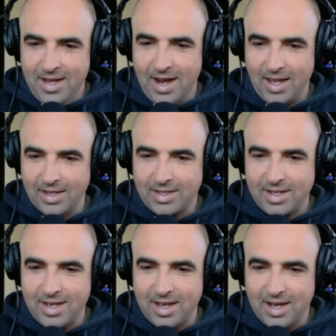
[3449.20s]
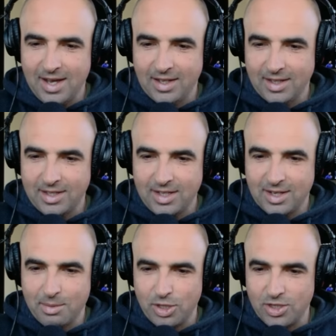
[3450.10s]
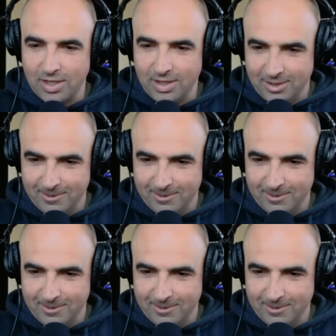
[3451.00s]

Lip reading: All right, let's see some of this here.